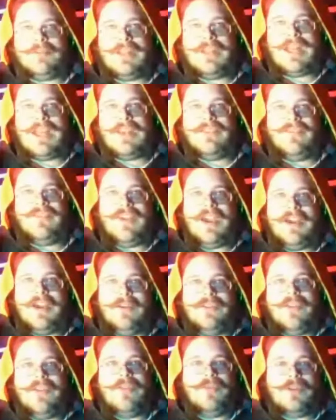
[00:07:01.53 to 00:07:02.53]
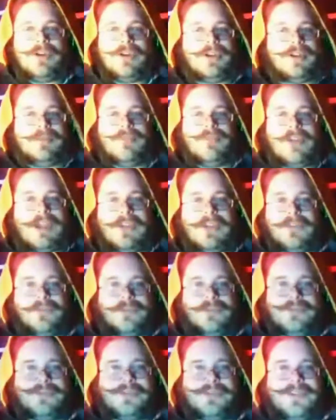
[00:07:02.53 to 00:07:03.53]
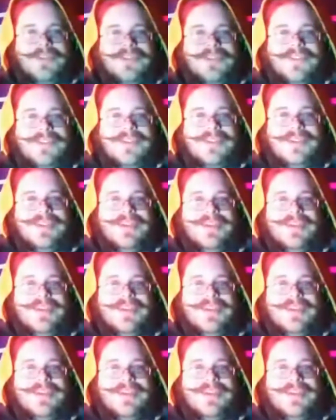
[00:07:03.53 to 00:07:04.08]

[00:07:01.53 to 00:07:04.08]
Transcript: to play fair, then we're going to break the rules.